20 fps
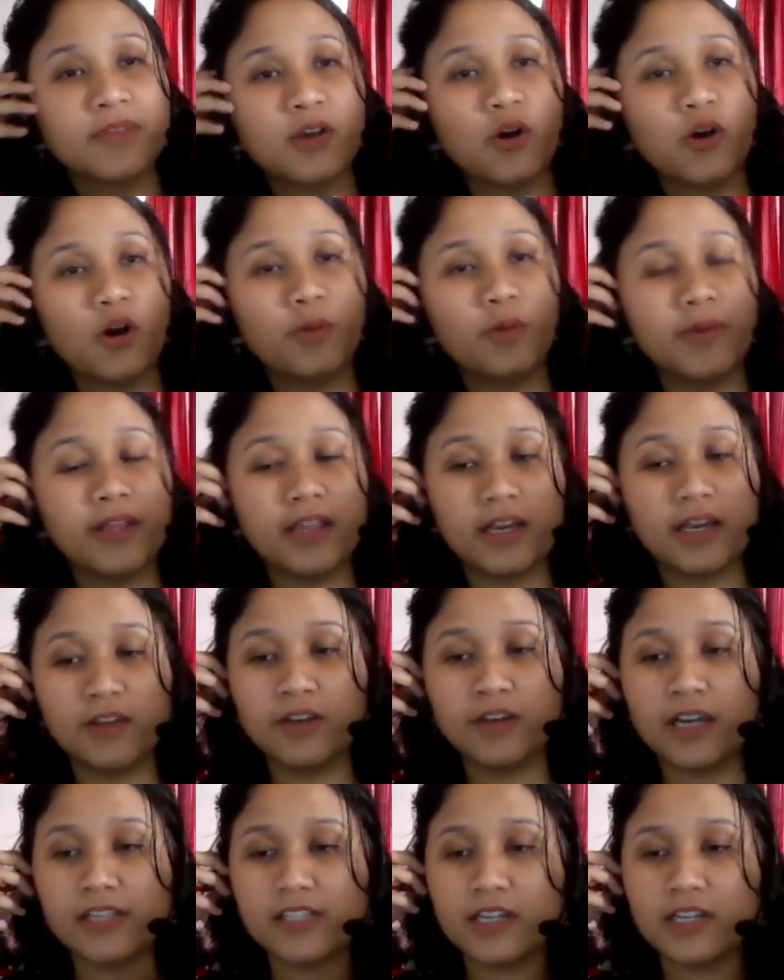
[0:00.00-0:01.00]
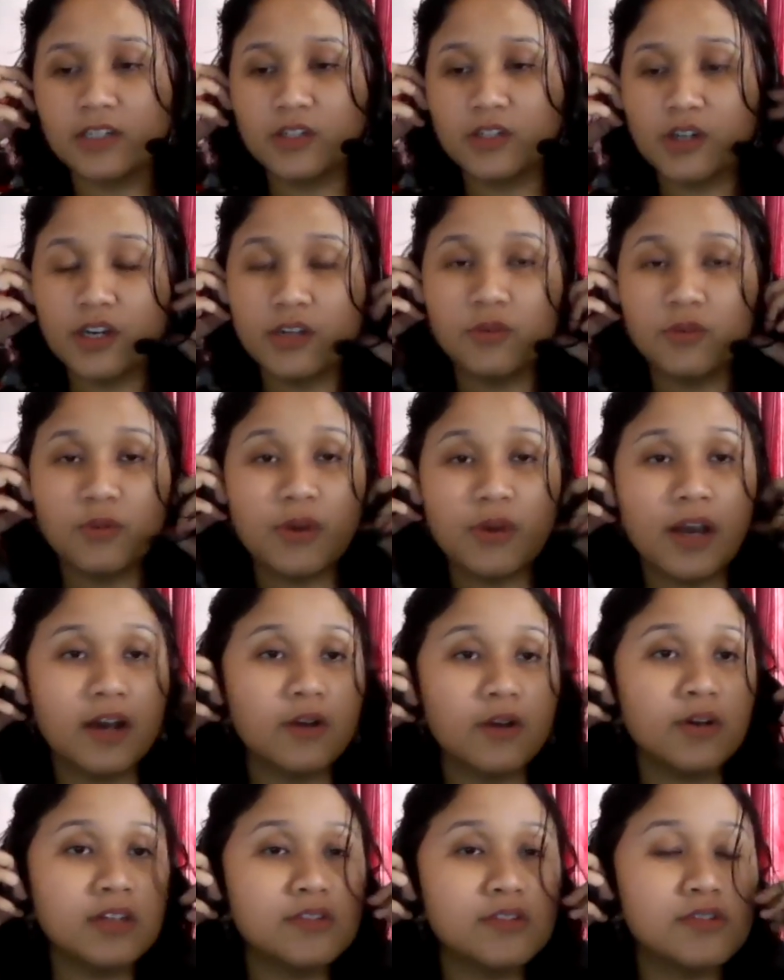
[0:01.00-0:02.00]
Hoping that you guys are good. We are
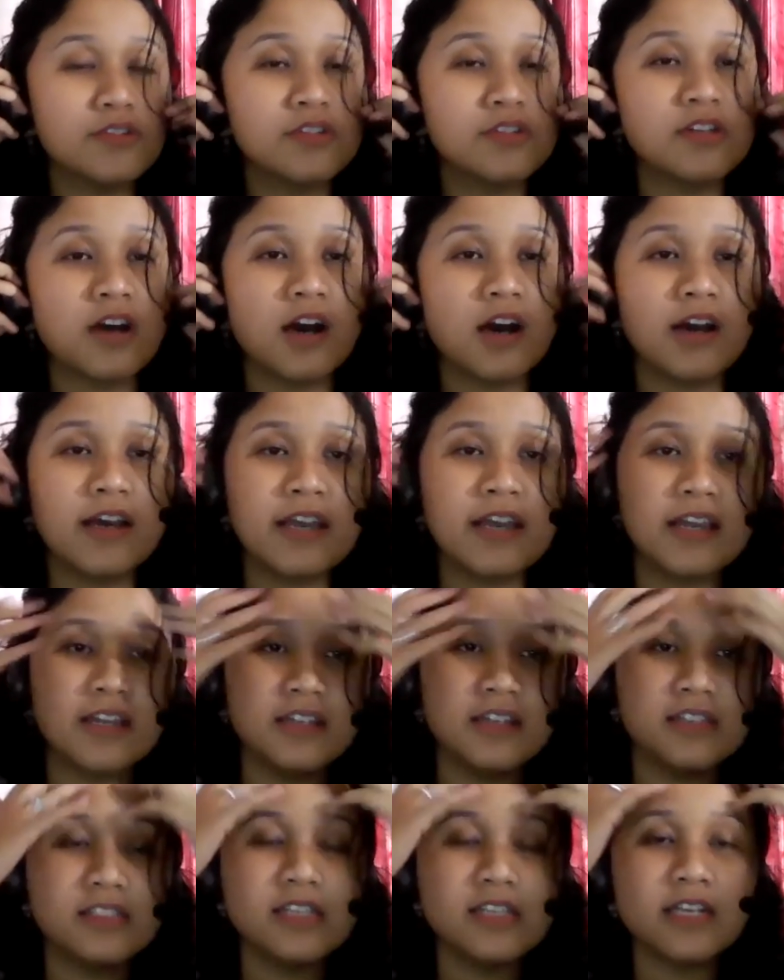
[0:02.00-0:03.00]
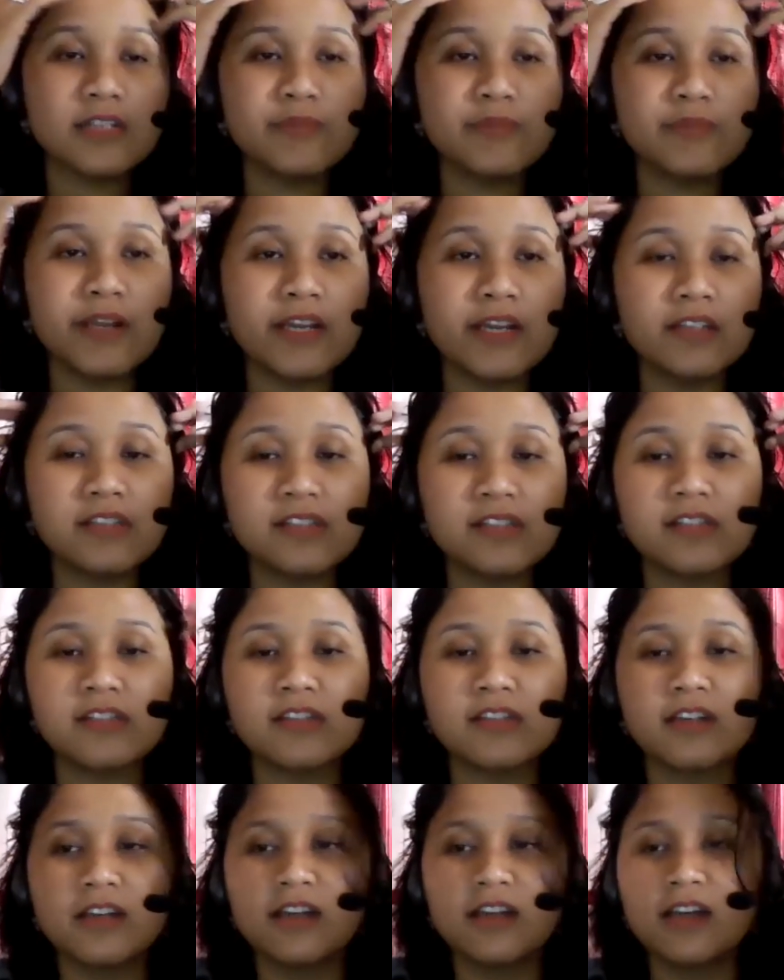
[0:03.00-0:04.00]
going to start in six
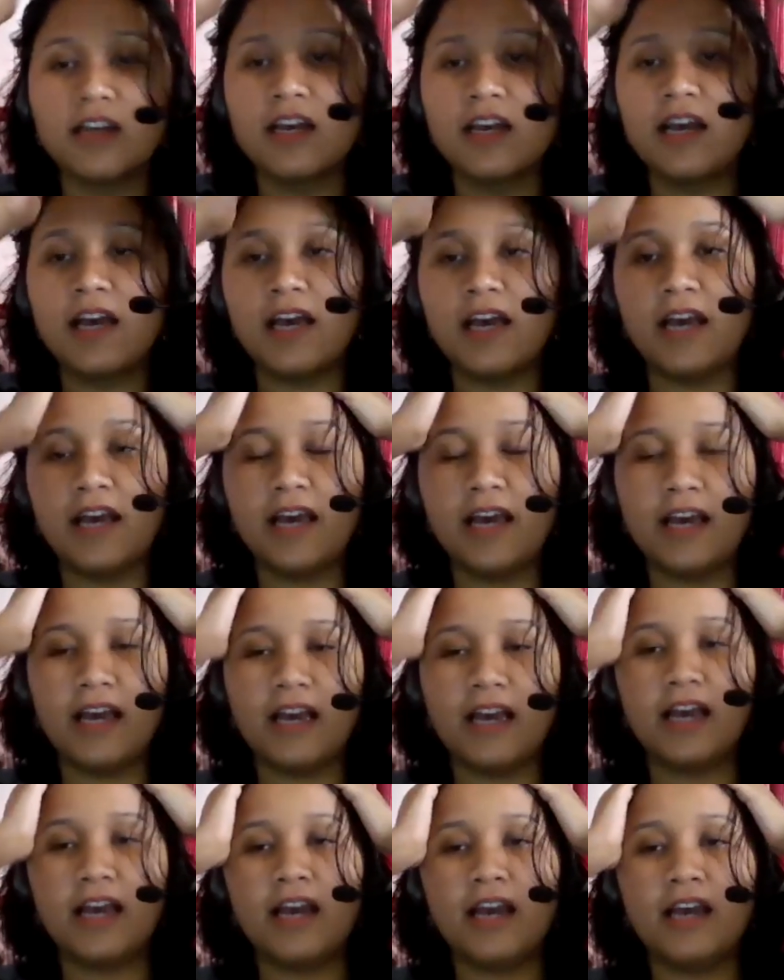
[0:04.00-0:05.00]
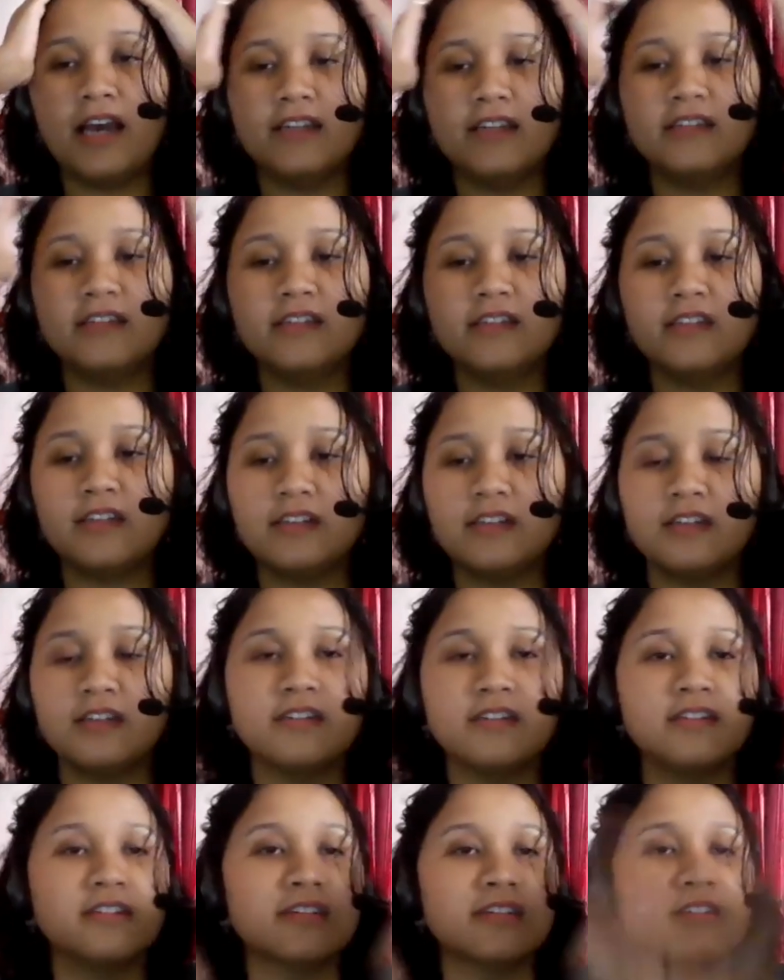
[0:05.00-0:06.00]
minutes. And
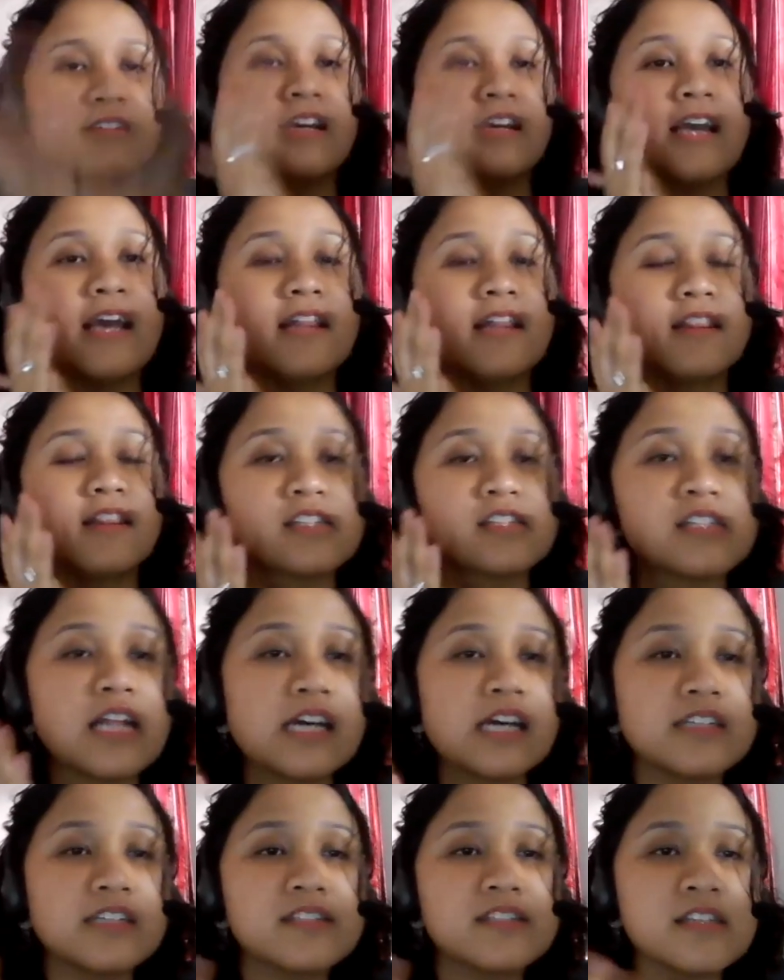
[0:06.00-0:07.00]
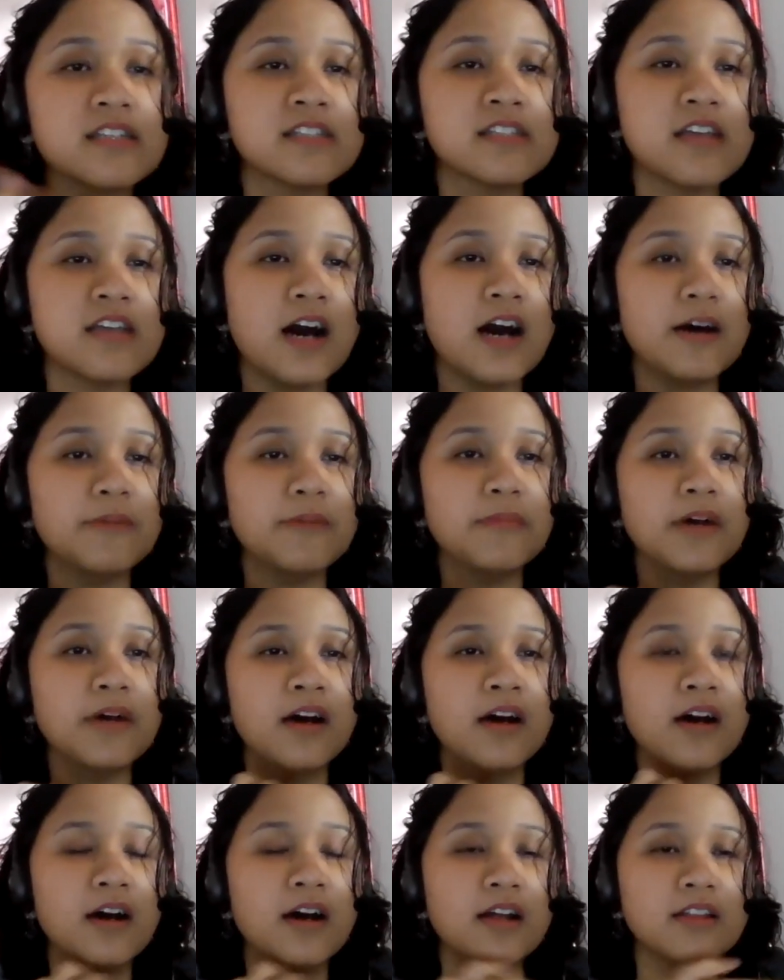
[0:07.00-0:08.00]
the slides is up.
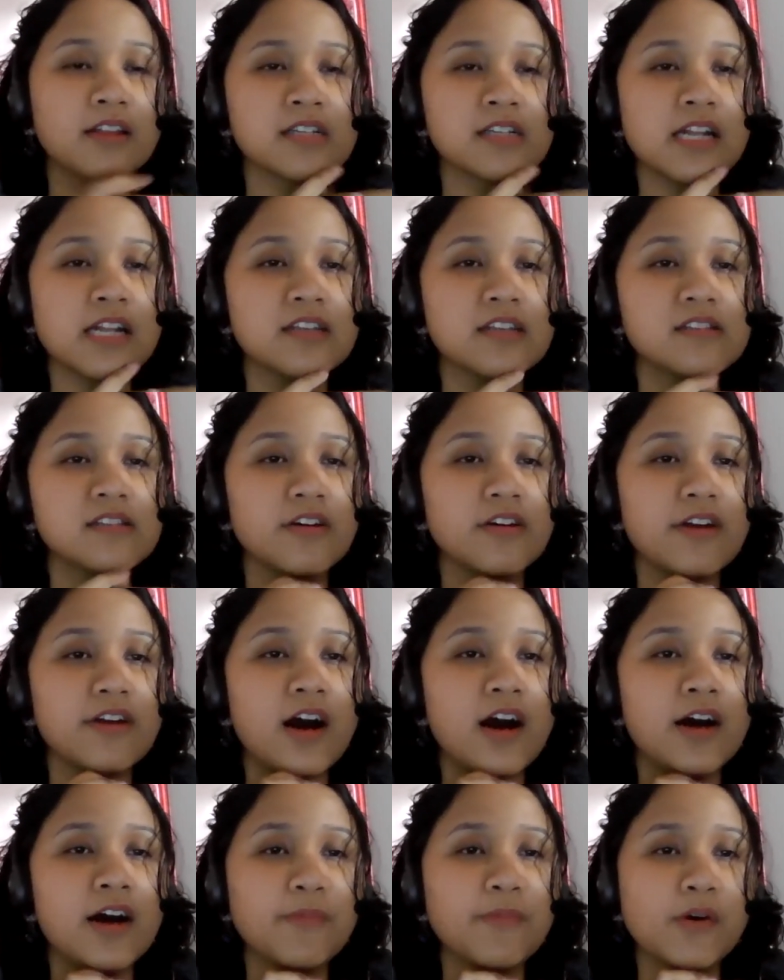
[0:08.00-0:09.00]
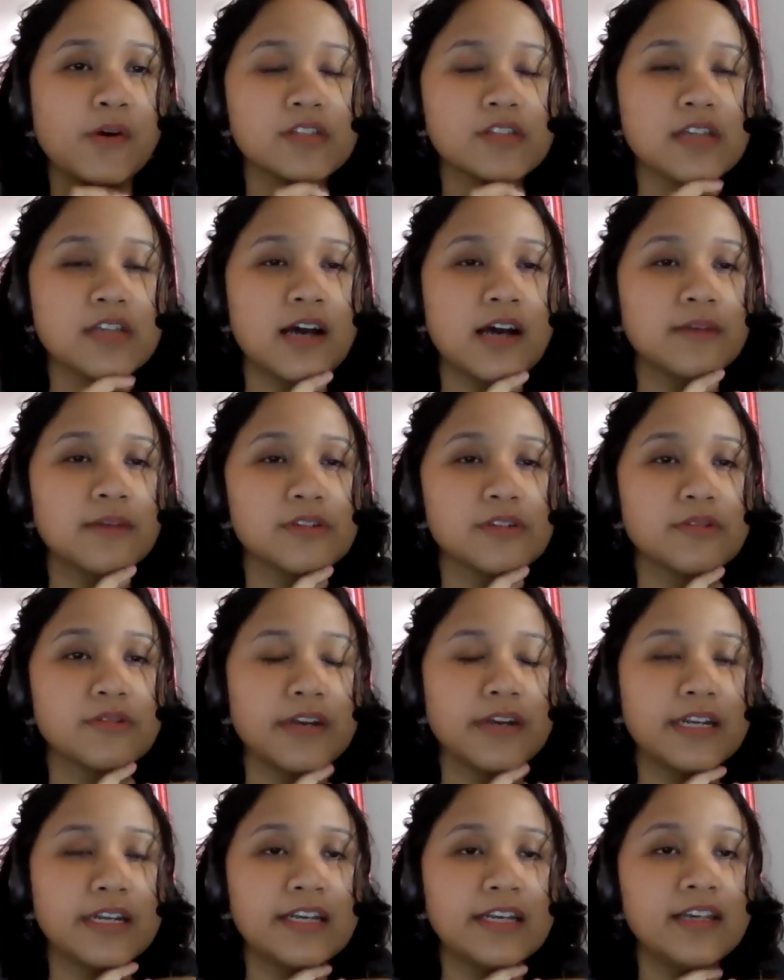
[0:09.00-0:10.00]
Uh, the slides are up on times
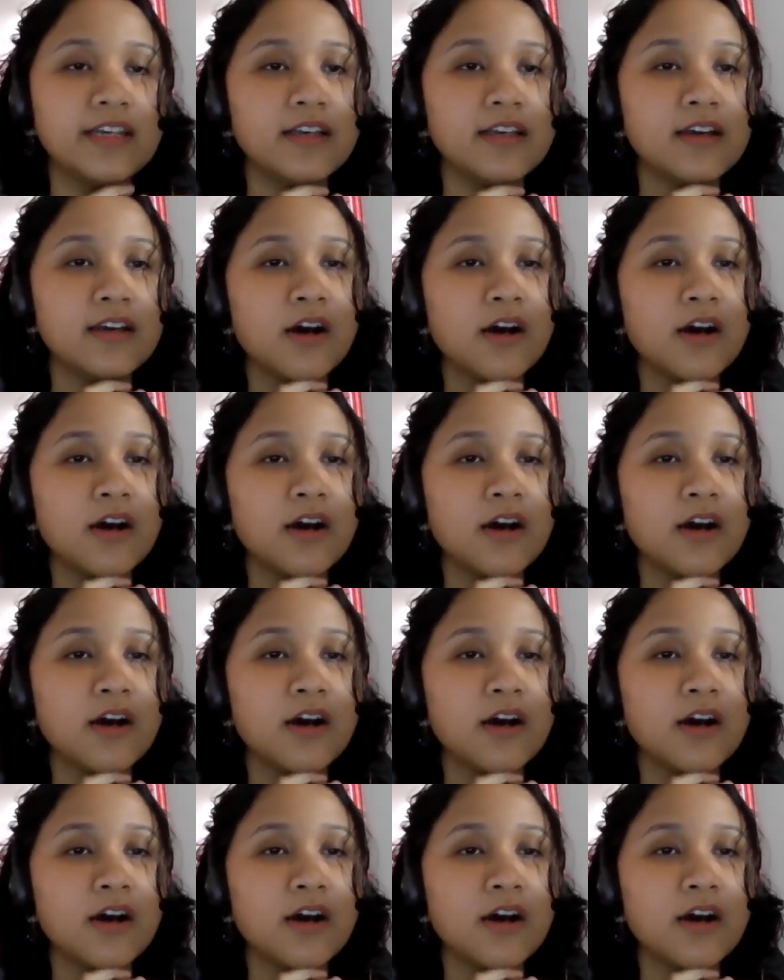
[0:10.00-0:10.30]
already.